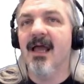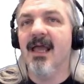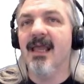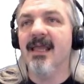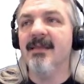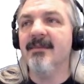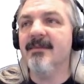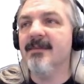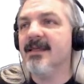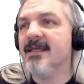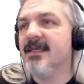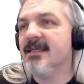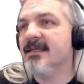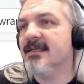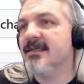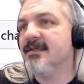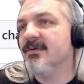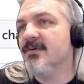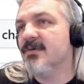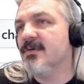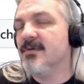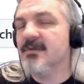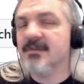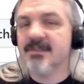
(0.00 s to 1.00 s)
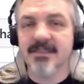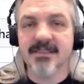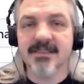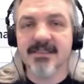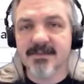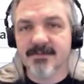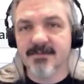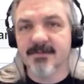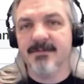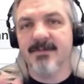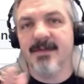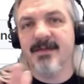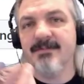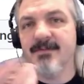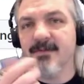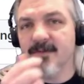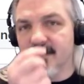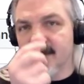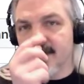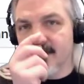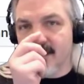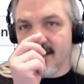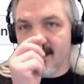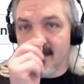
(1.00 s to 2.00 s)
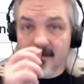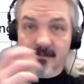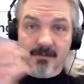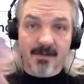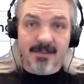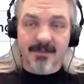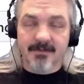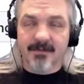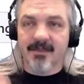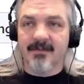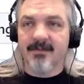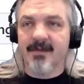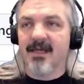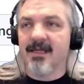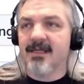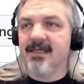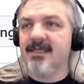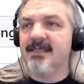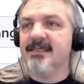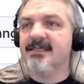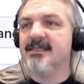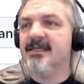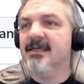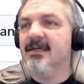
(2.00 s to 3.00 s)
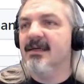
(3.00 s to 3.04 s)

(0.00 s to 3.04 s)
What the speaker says: In the git ignore, just for people who are wondering about Git,